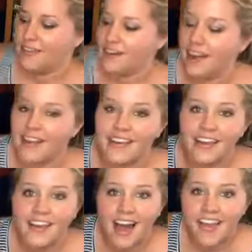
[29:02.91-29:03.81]
All right.
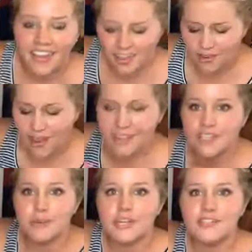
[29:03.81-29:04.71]
Thank you guys
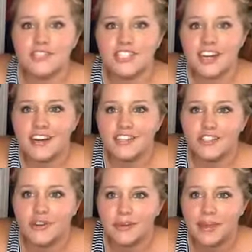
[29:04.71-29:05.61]
so much for sharing and
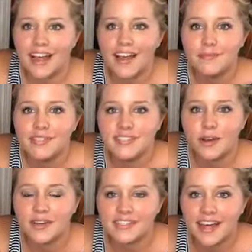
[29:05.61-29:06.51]
joining me. I'm
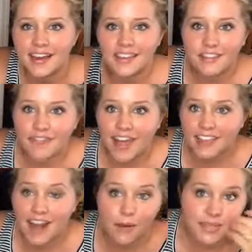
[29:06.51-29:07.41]
so excited. The fact
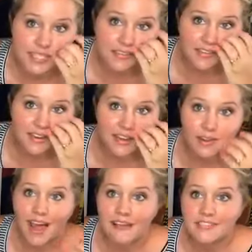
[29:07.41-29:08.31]
that I wasn't even going to go
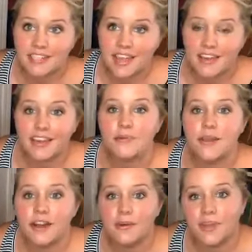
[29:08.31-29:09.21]
live today, and here
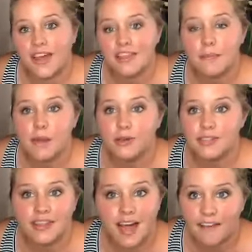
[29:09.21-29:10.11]
we are. We had the
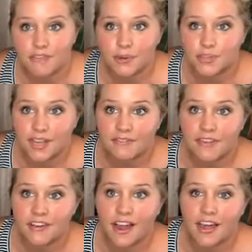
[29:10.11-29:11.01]
most live viewers I've
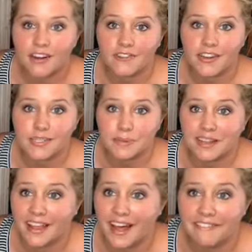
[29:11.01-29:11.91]
ever had on a
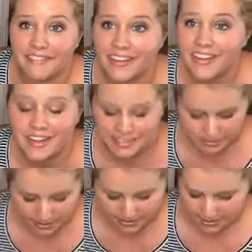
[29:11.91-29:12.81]
Facebook Live. That's
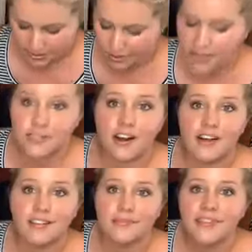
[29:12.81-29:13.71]
amazing. You guys are
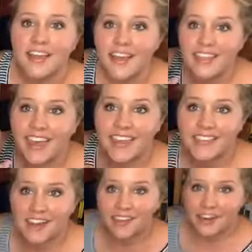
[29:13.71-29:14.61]
awesome.
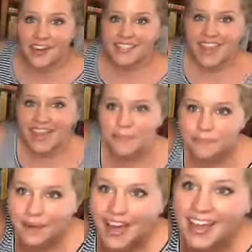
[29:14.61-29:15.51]
Thanks. Y'all have a great day.
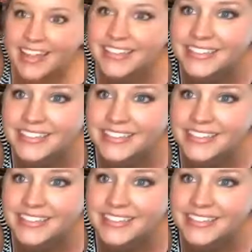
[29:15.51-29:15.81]
Bye.